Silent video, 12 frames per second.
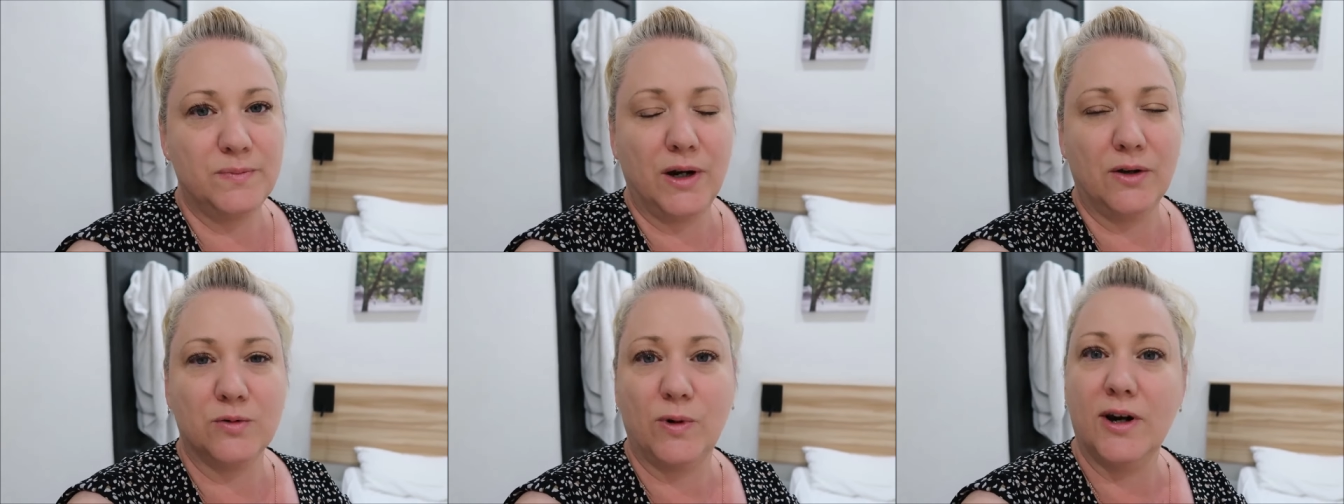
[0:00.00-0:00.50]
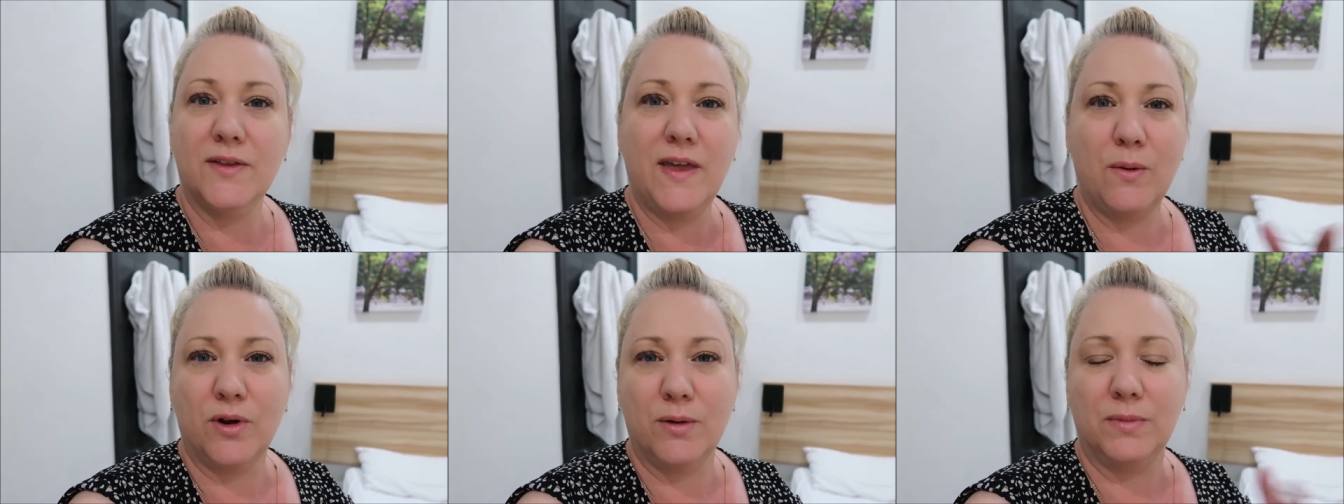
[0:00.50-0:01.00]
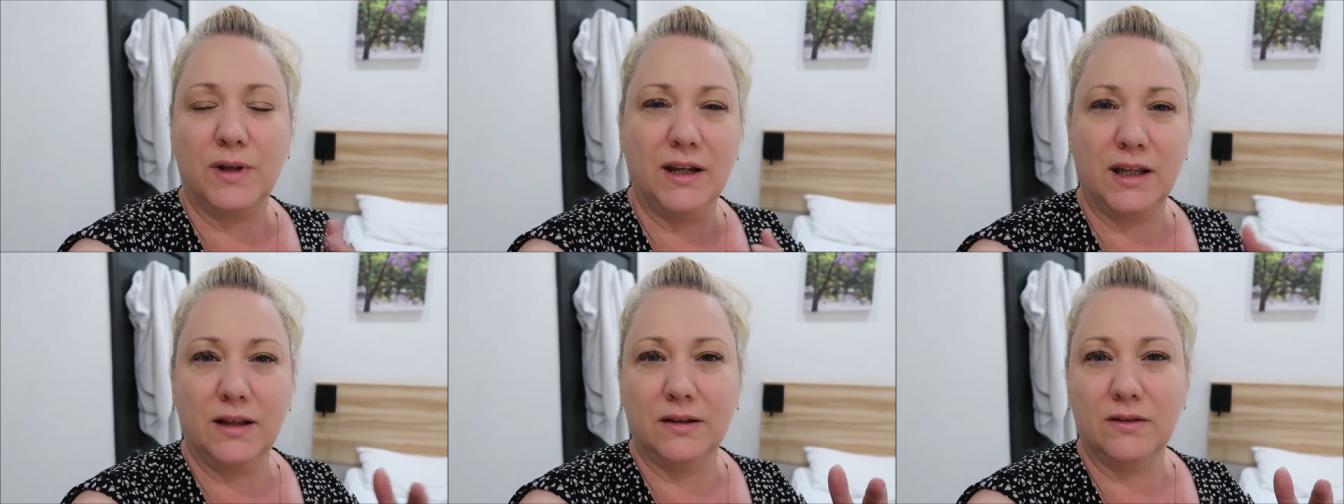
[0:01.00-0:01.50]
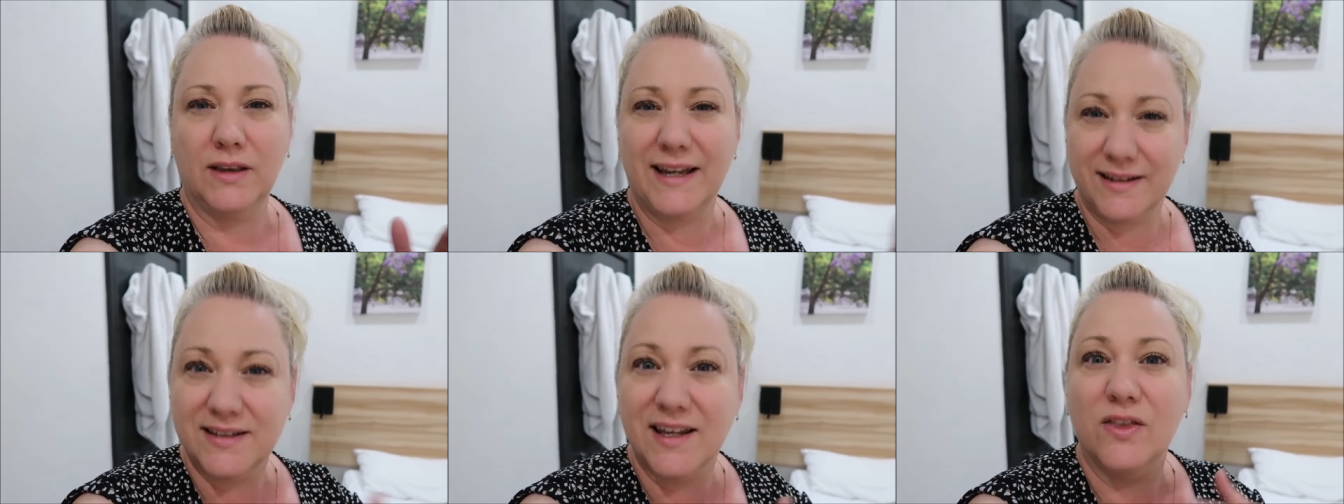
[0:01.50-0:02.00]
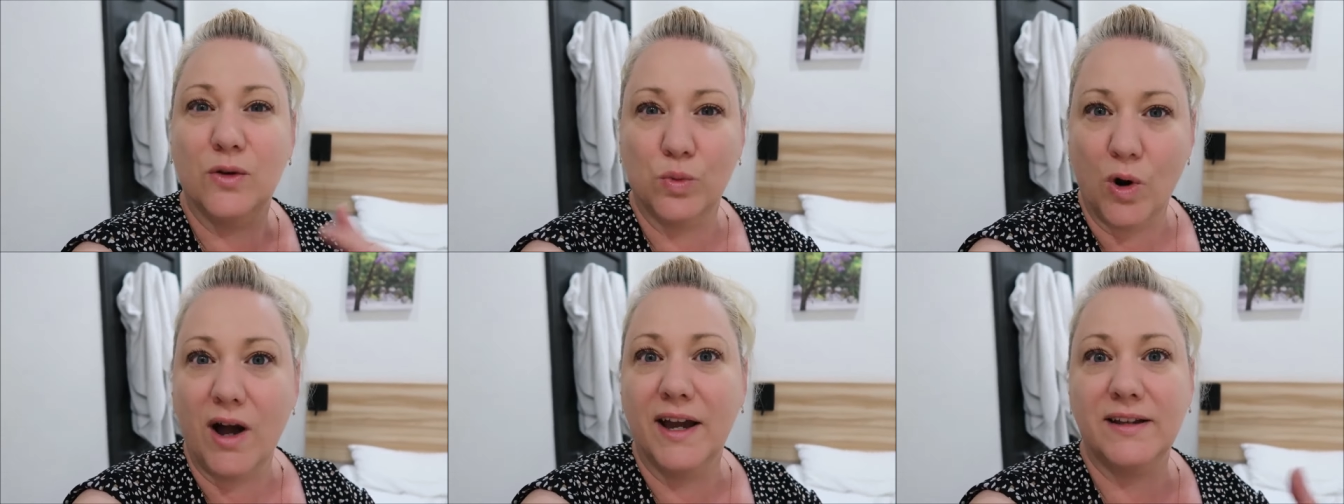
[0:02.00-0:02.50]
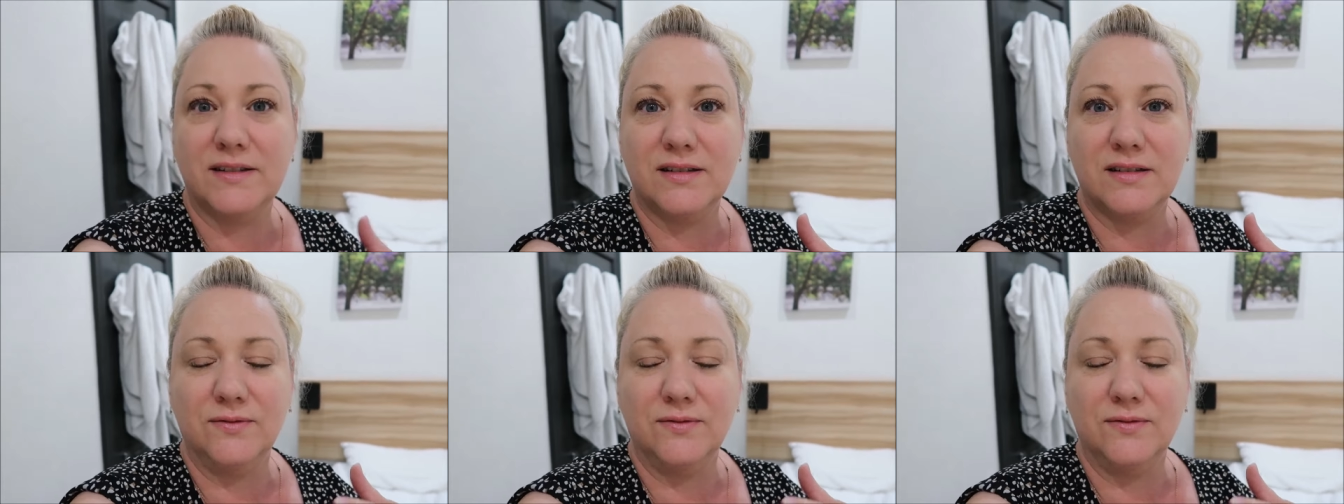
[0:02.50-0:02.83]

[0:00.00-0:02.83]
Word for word: but I was worried they weren't going to like send the right